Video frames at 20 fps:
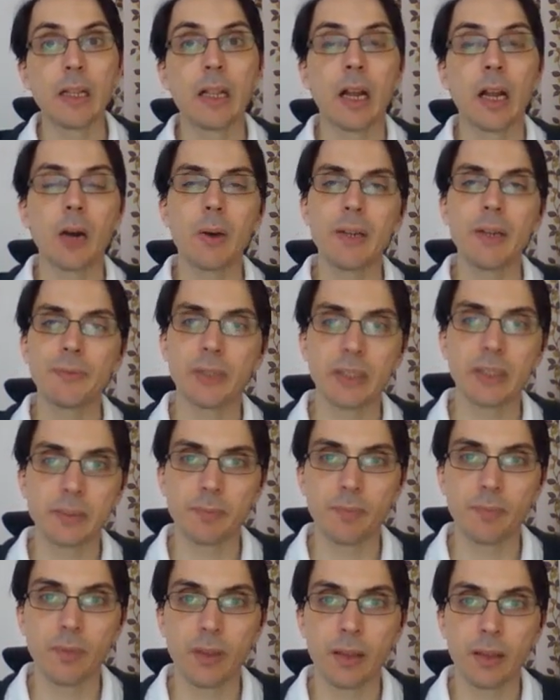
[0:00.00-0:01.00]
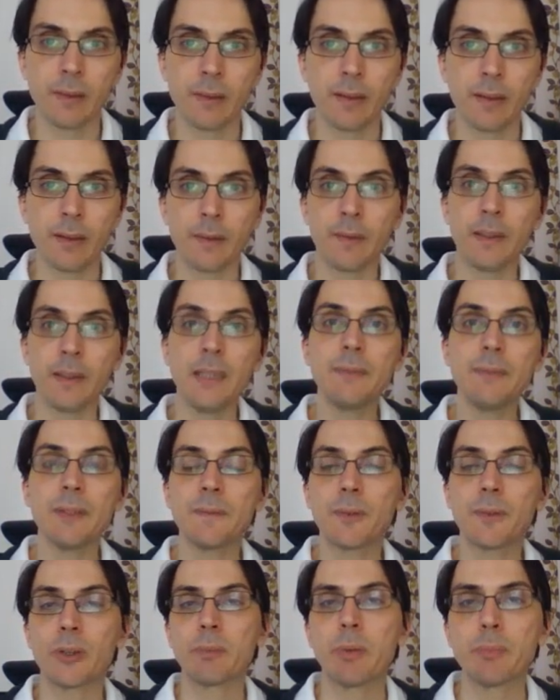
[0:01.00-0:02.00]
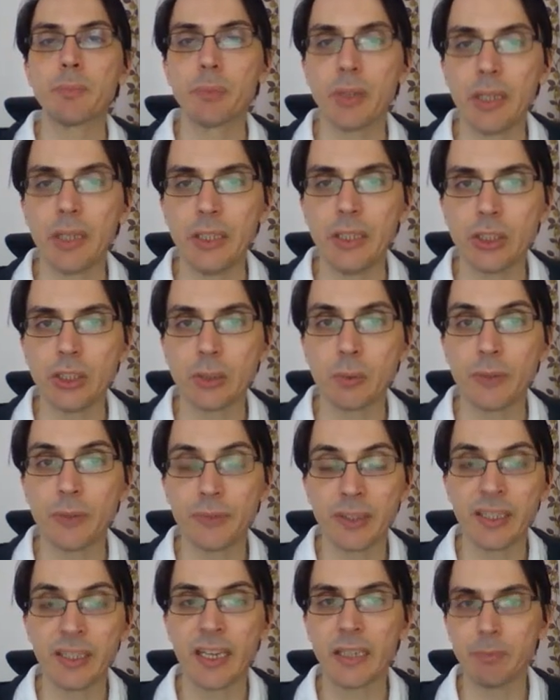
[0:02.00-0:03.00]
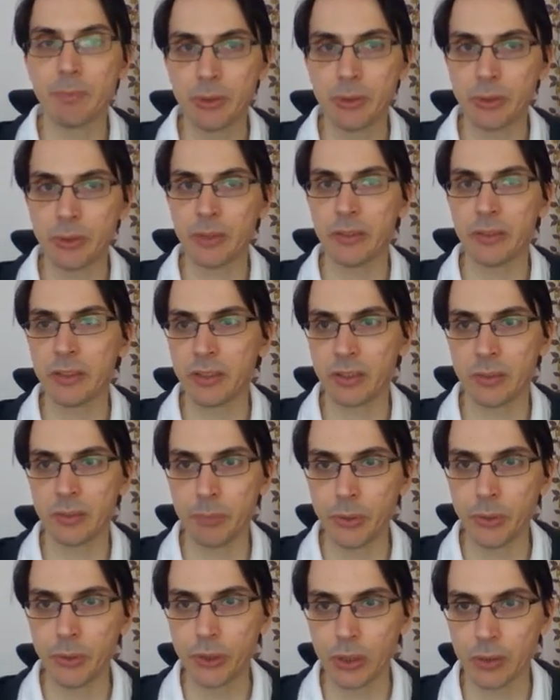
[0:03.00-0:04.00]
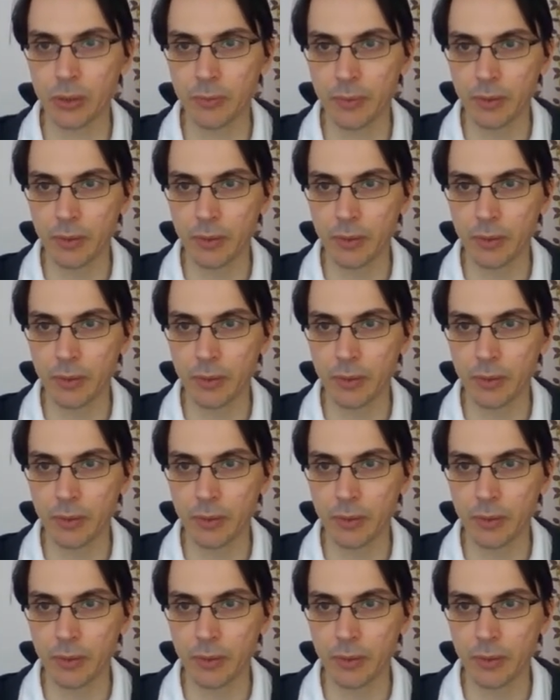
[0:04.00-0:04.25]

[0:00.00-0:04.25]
However, even for a population with an arbitrary distribution,